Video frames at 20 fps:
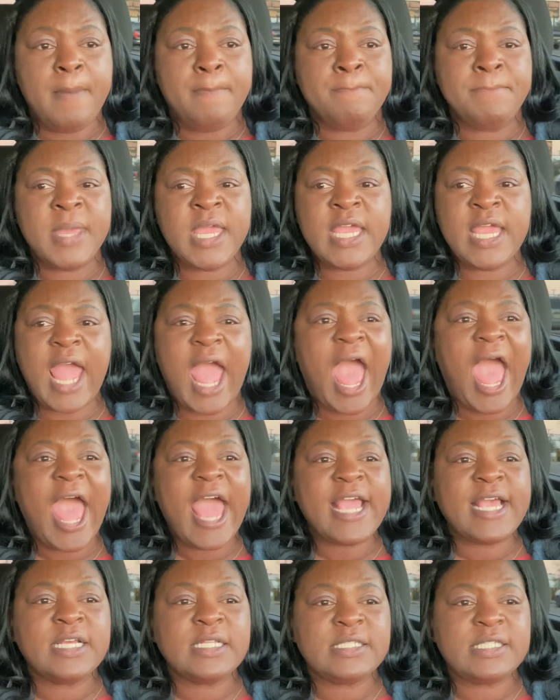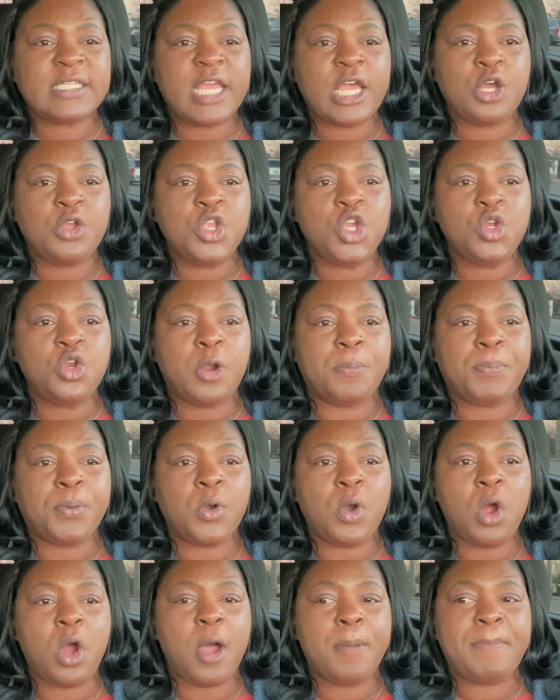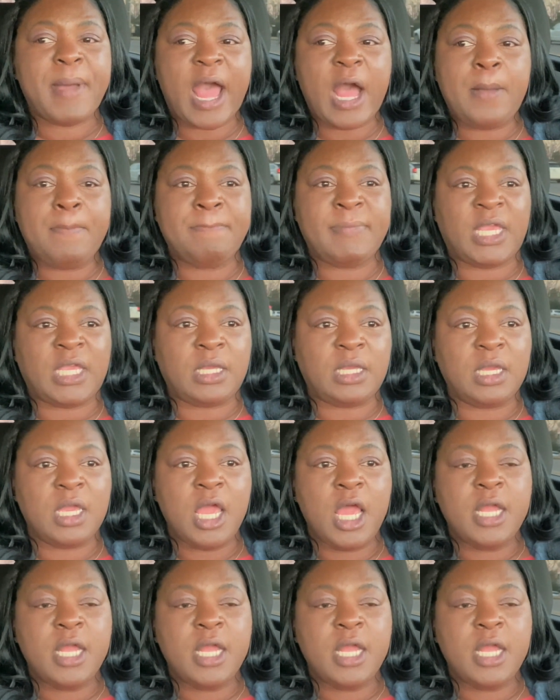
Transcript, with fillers: Me, I can tell you the pro about me.